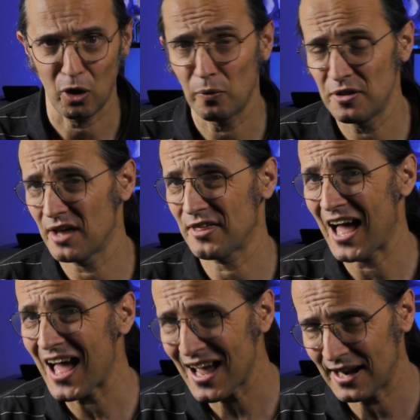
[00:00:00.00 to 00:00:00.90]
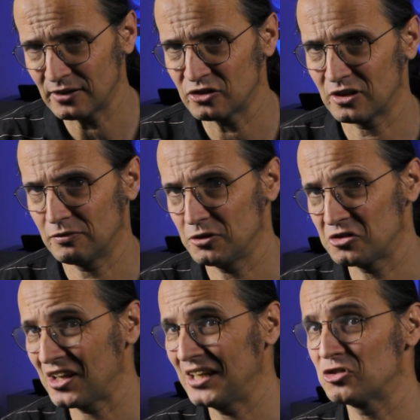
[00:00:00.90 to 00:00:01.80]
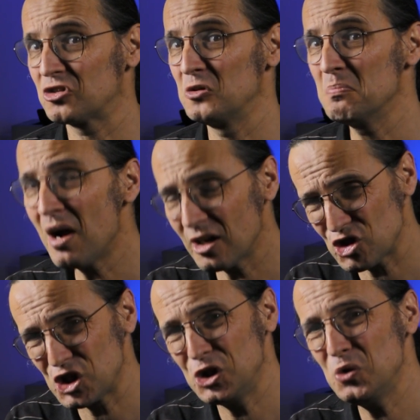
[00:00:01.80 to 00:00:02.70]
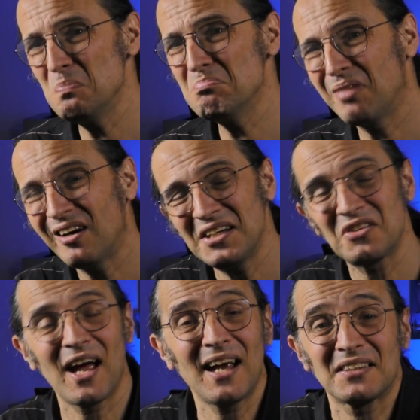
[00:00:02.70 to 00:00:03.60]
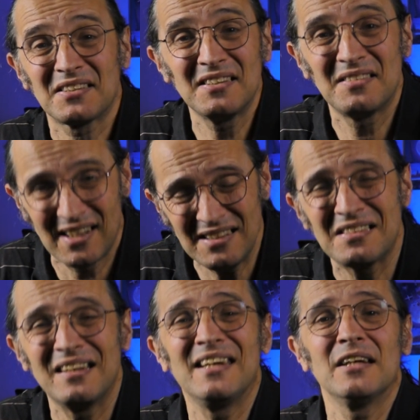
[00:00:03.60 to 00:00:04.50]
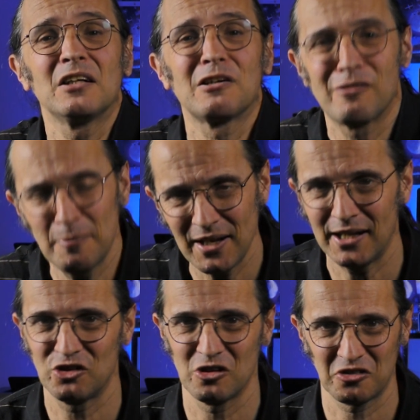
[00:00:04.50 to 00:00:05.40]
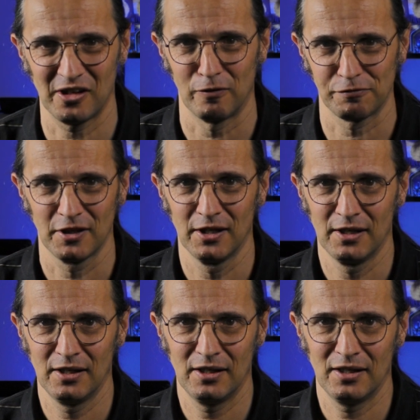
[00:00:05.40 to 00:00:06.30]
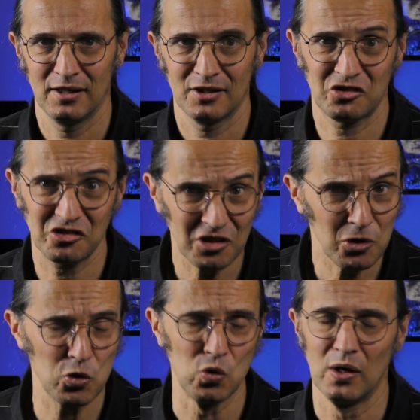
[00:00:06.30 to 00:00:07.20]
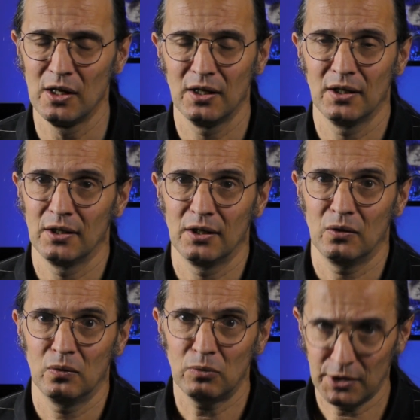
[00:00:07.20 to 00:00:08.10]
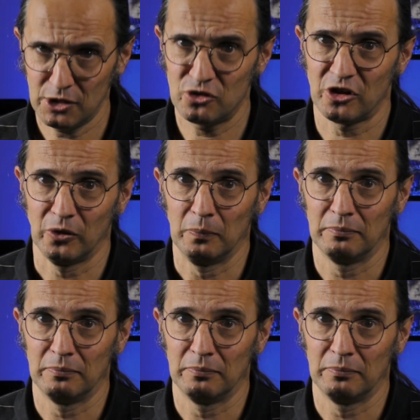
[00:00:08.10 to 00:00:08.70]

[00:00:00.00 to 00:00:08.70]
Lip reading: On the other hand, if you say too much, you might accidentally incriminate yourself. So, what do you do?